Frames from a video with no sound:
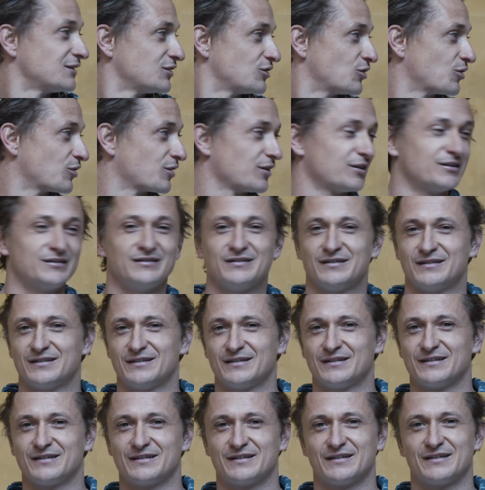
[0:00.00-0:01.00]
Google it.
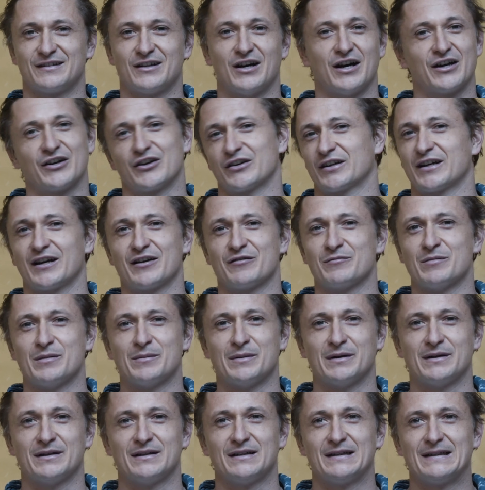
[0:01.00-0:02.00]
I don't can't
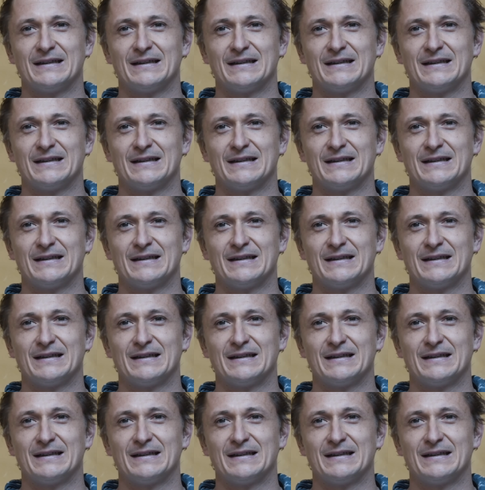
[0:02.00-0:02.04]
remember.